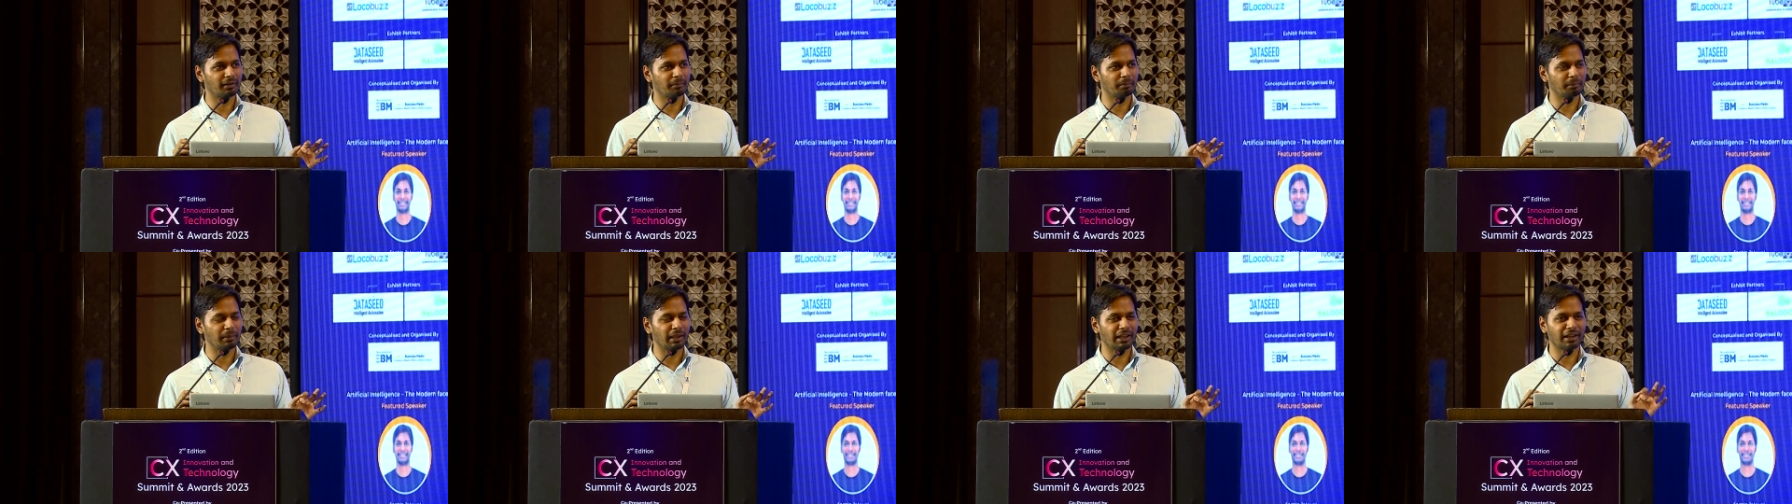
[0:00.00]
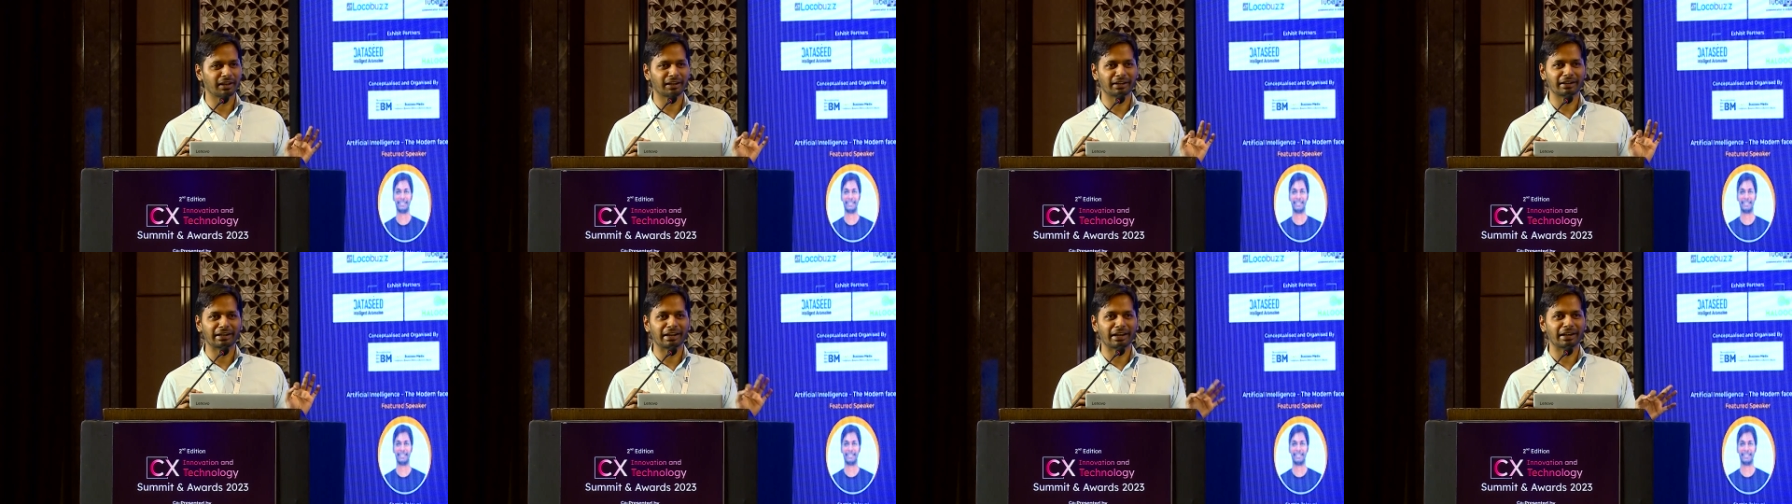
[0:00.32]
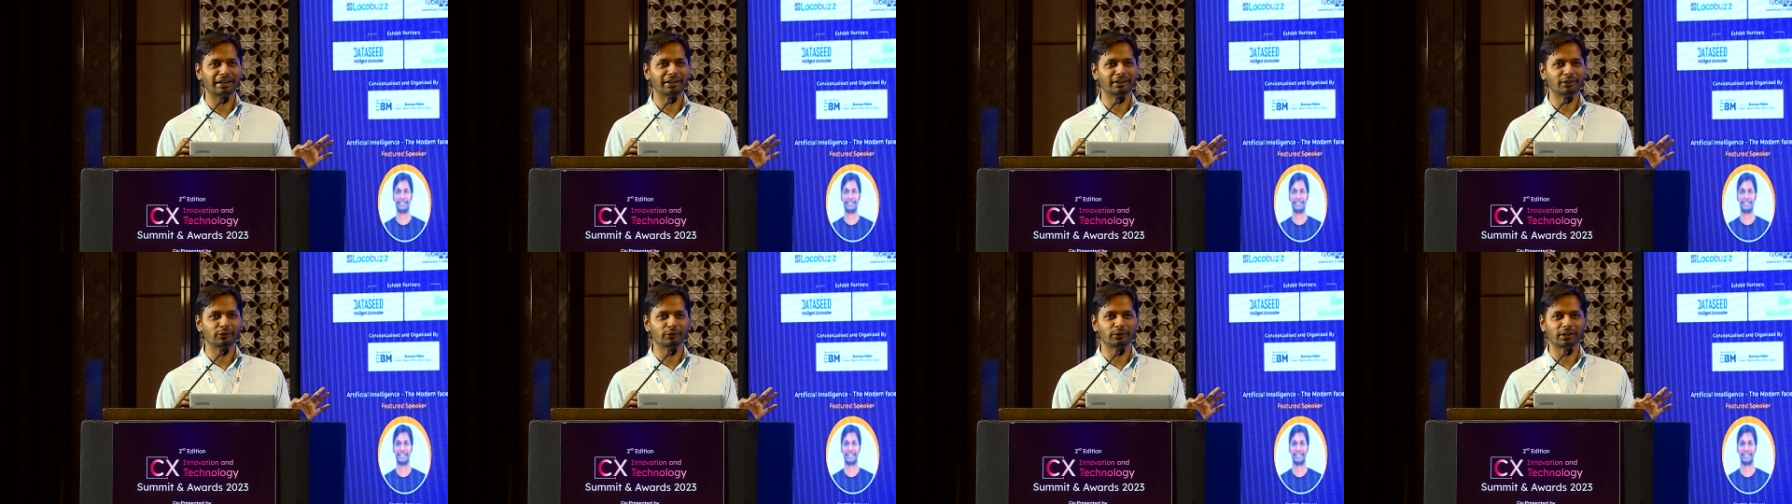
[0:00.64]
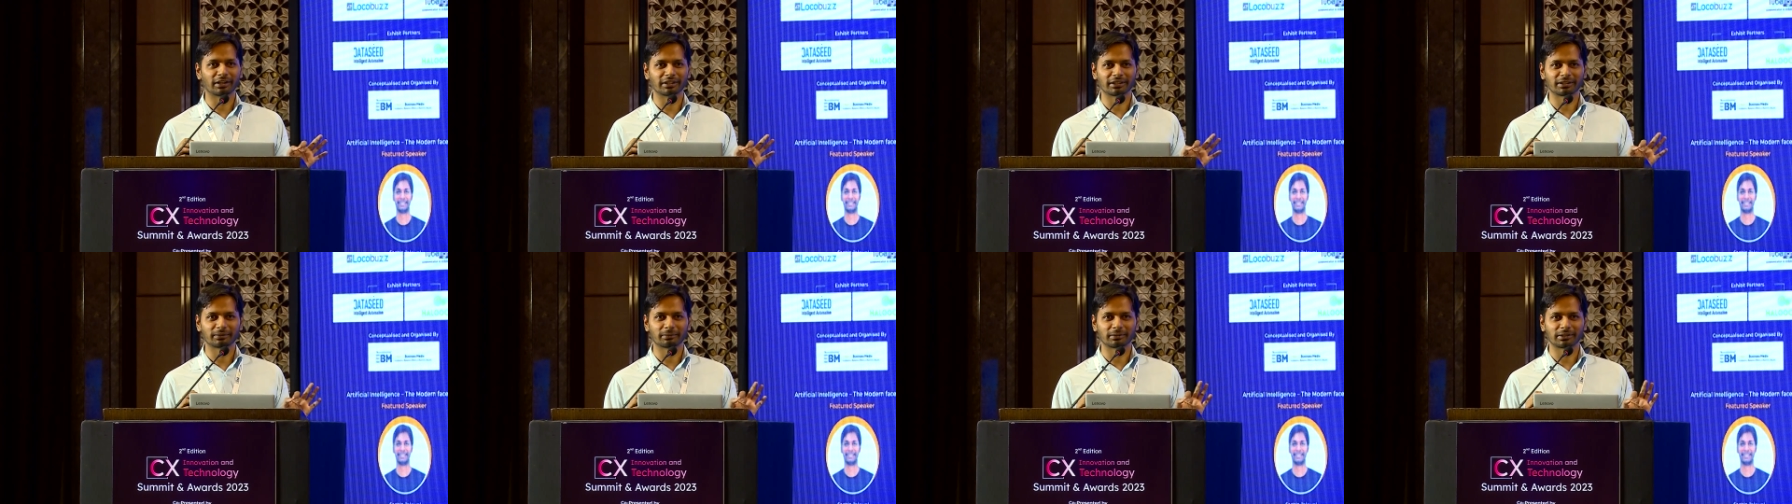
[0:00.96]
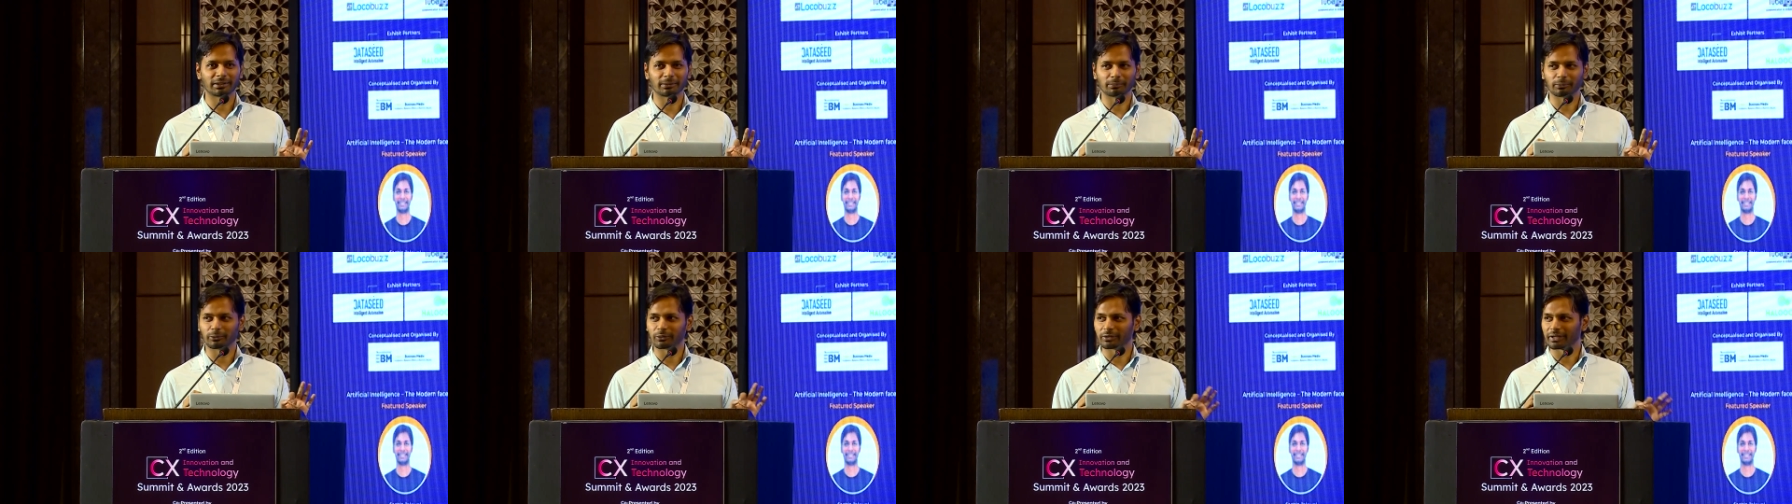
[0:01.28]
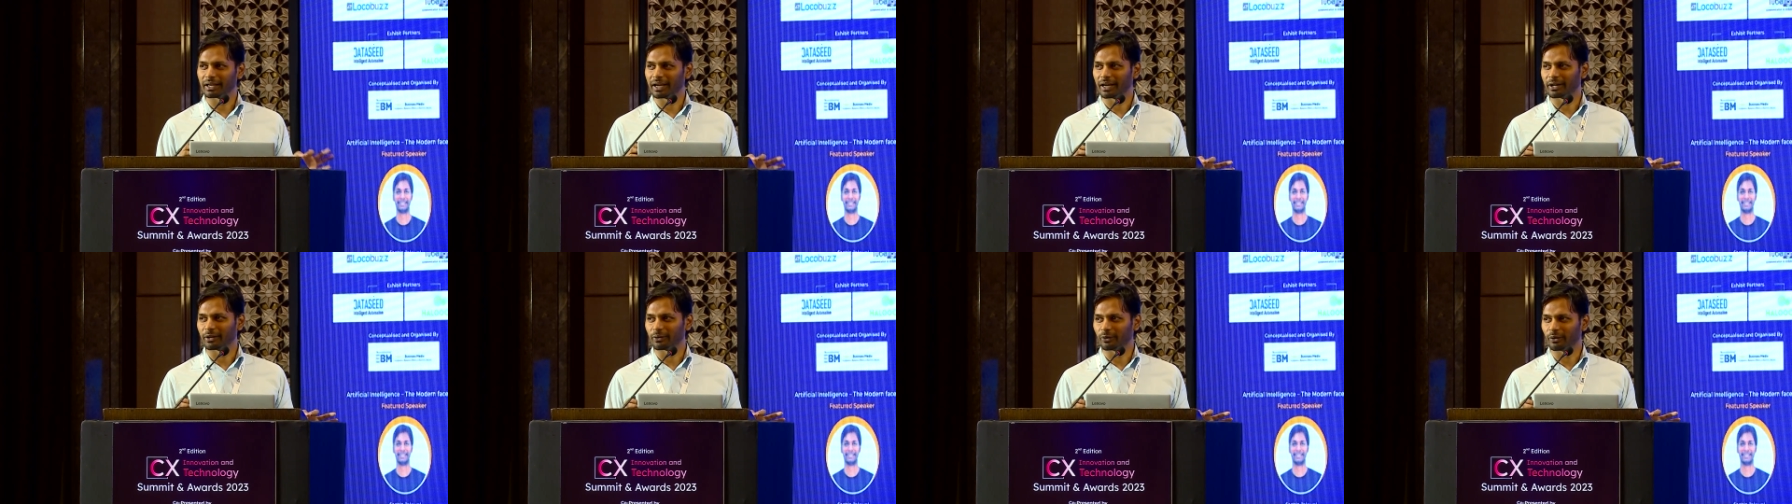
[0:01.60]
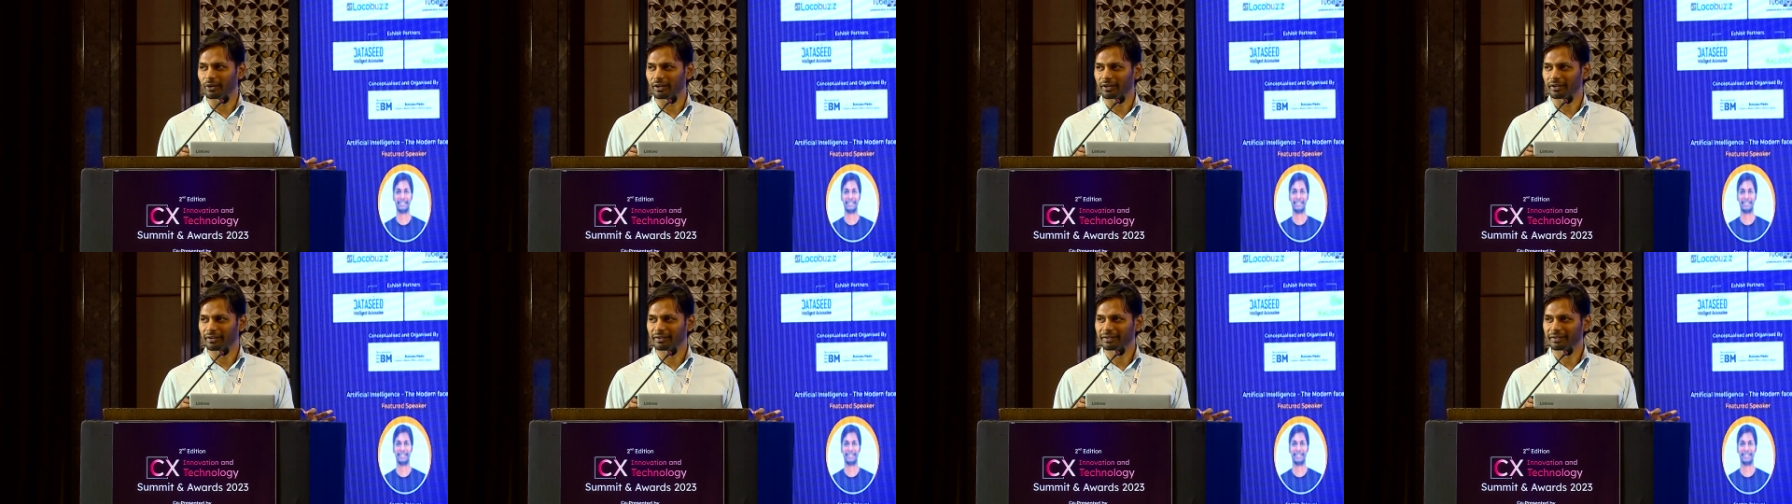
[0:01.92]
make a dent to customer support at all?